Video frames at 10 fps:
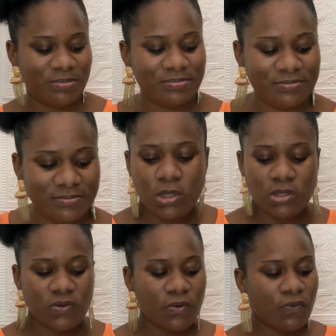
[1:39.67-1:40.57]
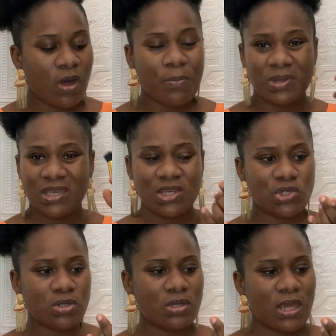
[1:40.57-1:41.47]
So for
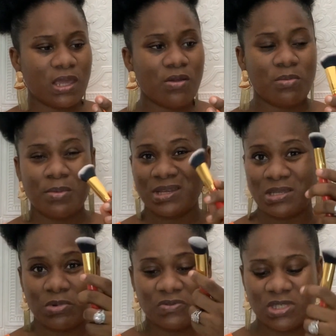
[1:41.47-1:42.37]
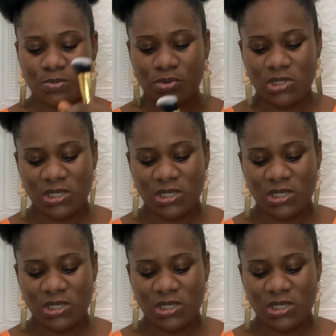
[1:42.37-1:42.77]
application, I can't remember the name of this brush.